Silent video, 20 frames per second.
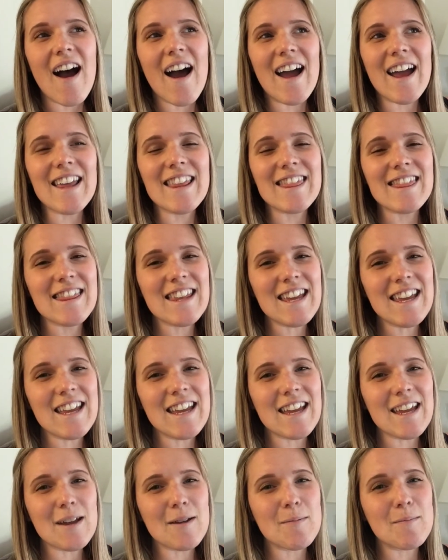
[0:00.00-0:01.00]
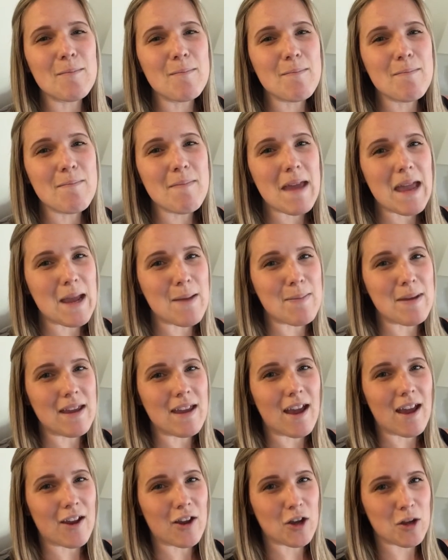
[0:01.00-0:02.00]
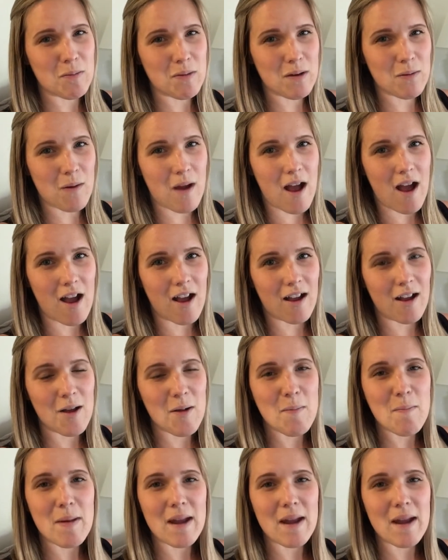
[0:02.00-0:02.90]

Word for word: I think maybe, I could be wrong,